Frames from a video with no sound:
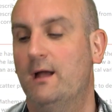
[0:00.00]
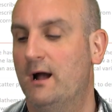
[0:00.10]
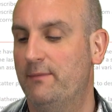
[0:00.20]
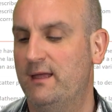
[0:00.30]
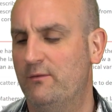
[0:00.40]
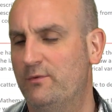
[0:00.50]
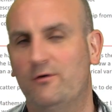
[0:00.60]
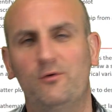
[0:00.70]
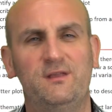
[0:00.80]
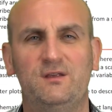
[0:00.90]
up there where
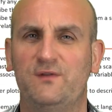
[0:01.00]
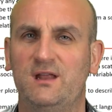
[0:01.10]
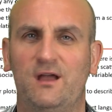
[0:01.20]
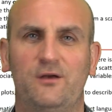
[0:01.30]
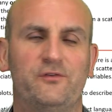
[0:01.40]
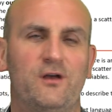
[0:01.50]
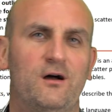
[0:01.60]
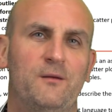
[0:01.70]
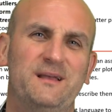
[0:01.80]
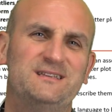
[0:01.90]
all these videos
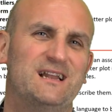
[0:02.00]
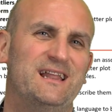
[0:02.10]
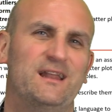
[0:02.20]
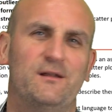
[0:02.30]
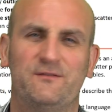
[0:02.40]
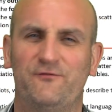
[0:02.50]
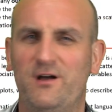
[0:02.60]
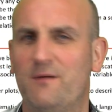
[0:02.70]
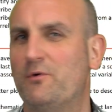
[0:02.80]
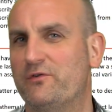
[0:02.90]
are basically in a
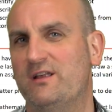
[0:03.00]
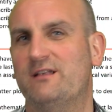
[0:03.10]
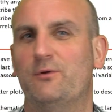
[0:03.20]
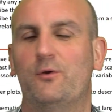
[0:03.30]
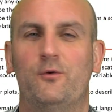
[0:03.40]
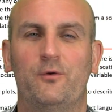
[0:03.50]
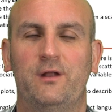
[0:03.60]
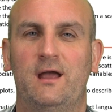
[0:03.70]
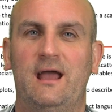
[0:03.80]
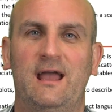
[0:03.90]
far more sensible order